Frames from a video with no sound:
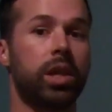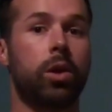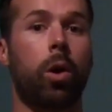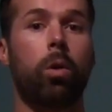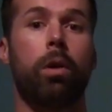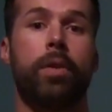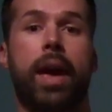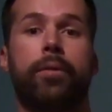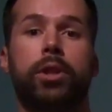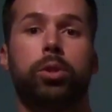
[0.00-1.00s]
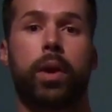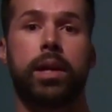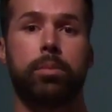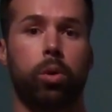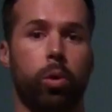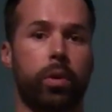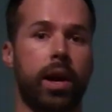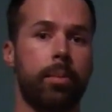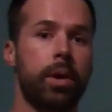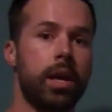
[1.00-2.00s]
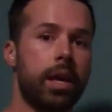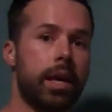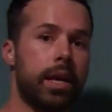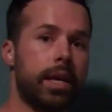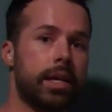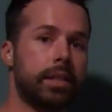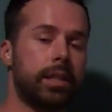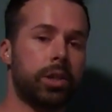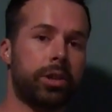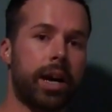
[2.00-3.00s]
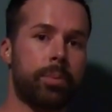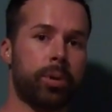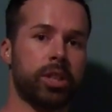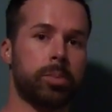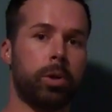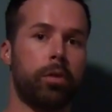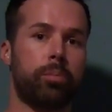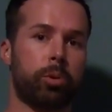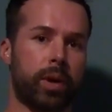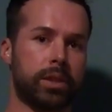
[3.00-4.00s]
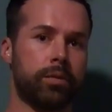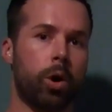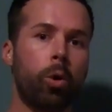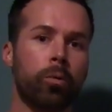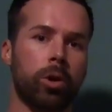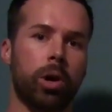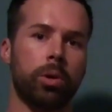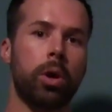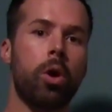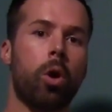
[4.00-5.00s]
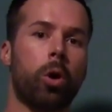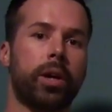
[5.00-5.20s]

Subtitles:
the goal of every training program is the underlying principle of progressive overload,